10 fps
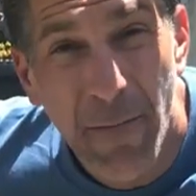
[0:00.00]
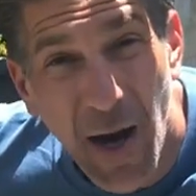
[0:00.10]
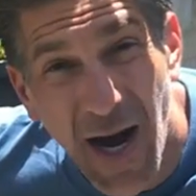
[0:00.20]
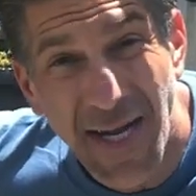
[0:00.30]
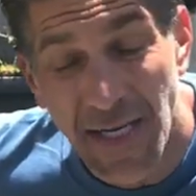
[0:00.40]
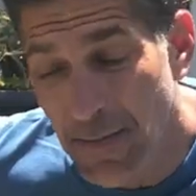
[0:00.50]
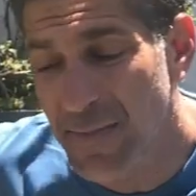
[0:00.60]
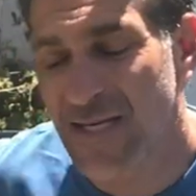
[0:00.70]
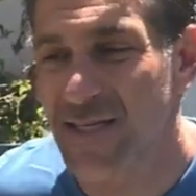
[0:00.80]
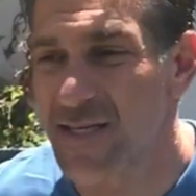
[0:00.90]
potted
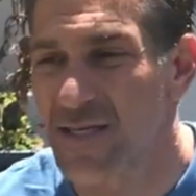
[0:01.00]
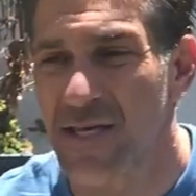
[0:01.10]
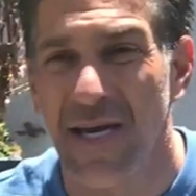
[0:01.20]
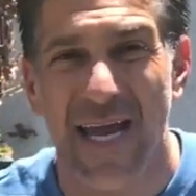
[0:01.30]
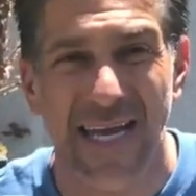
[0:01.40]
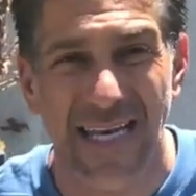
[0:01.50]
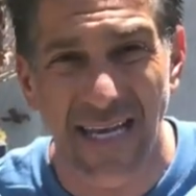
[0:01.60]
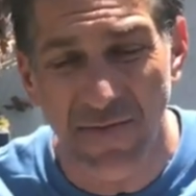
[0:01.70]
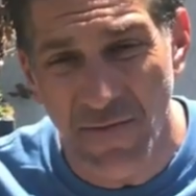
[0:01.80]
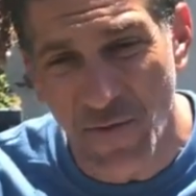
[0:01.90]
mixes and
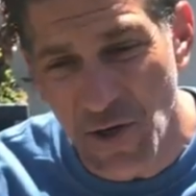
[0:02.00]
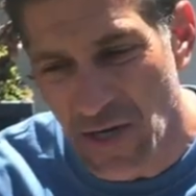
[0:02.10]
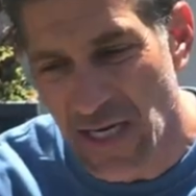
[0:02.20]
even for your